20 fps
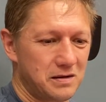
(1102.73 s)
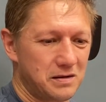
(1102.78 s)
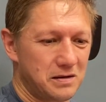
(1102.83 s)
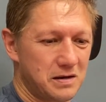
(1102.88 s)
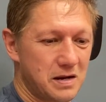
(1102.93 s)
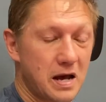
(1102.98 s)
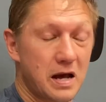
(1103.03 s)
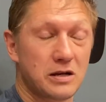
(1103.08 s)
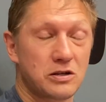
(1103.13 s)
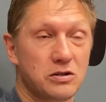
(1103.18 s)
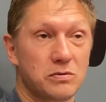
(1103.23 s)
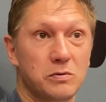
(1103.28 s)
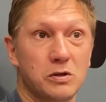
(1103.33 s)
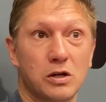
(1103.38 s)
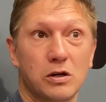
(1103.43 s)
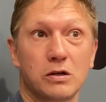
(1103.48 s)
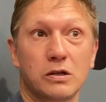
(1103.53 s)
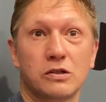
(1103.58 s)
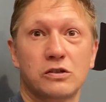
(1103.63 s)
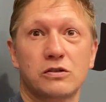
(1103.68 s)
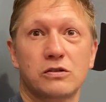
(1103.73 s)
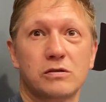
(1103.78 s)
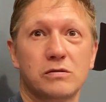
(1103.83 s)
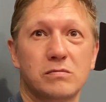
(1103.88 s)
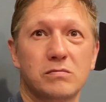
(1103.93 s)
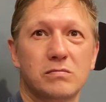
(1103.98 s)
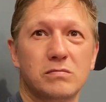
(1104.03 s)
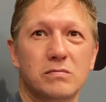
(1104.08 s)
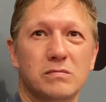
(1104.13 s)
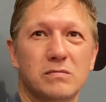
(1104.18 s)
Nah, to be honest,
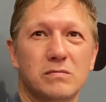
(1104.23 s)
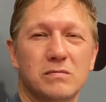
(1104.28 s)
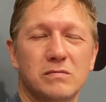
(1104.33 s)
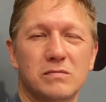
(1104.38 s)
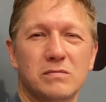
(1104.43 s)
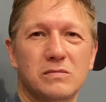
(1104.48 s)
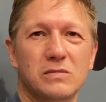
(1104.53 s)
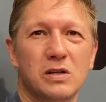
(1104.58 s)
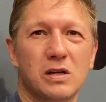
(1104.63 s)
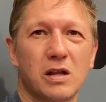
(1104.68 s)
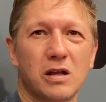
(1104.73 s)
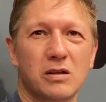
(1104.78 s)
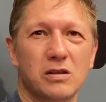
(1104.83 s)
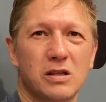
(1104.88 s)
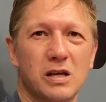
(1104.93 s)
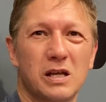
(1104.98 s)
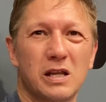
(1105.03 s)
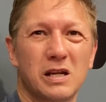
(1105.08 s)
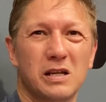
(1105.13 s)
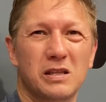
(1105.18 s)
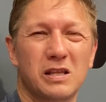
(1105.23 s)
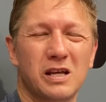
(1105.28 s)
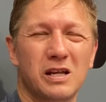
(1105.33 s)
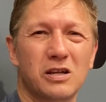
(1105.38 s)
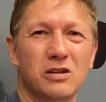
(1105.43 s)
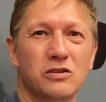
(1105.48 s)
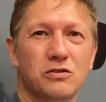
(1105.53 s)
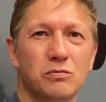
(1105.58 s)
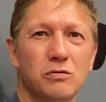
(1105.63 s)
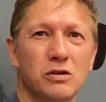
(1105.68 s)
you know, that
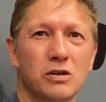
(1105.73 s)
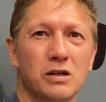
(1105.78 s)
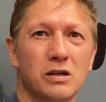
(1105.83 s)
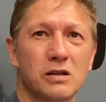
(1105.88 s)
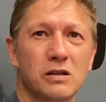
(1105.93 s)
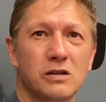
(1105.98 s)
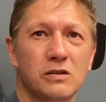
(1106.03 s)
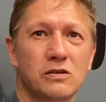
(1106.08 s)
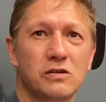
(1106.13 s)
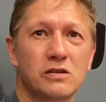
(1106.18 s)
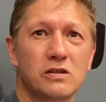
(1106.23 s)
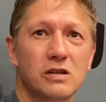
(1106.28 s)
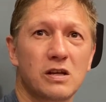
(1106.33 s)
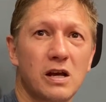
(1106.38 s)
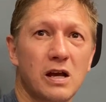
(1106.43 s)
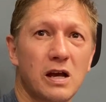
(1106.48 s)
is what it is.